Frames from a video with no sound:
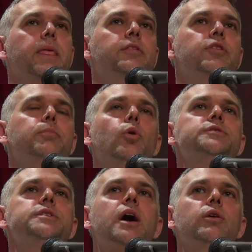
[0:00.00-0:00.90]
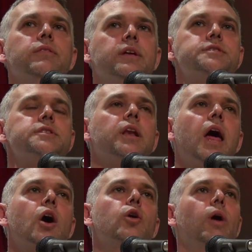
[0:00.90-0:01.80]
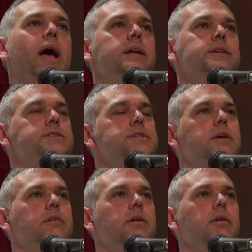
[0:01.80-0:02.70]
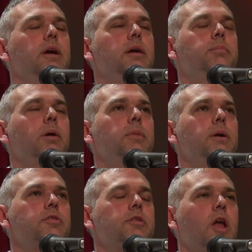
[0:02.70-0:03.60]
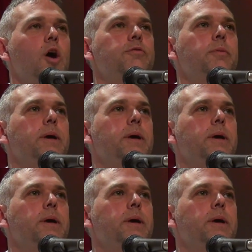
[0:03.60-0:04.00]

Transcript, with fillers: it's important to note that it's low, and it's low for